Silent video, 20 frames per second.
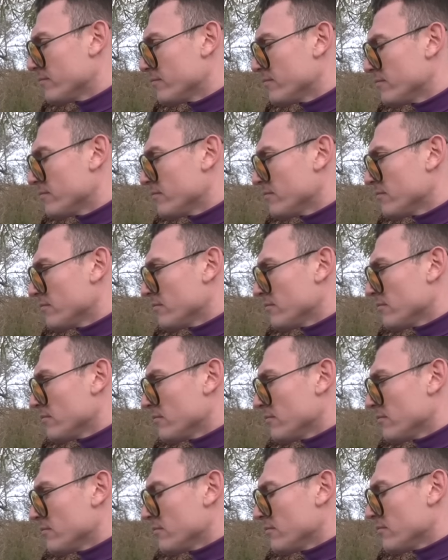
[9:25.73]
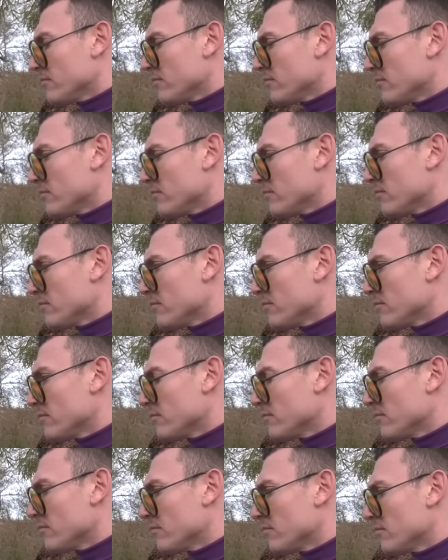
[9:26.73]

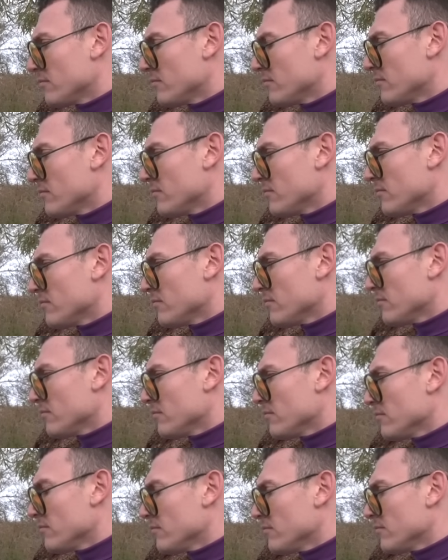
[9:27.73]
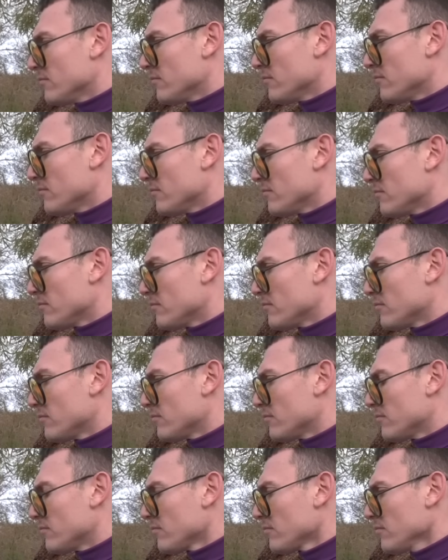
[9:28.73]

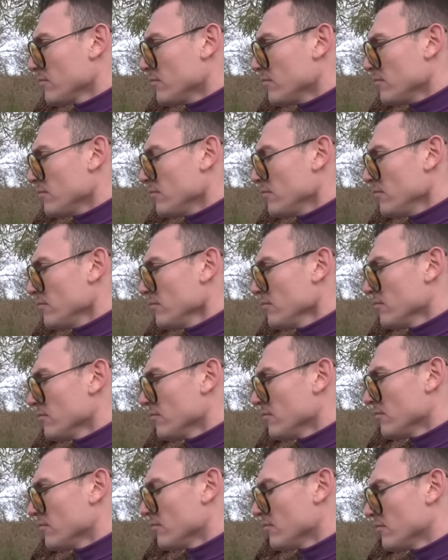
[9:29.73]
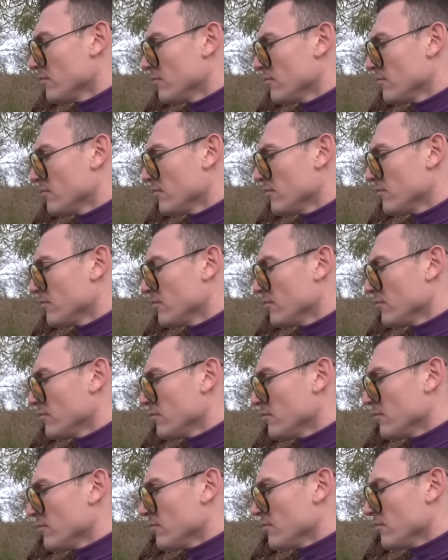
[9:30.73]

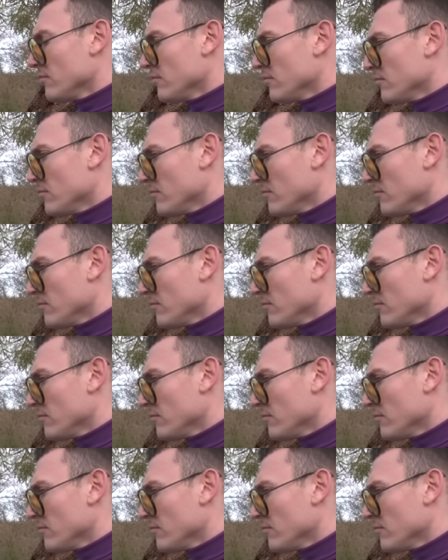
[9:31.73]
No words are spoken by the person on screen.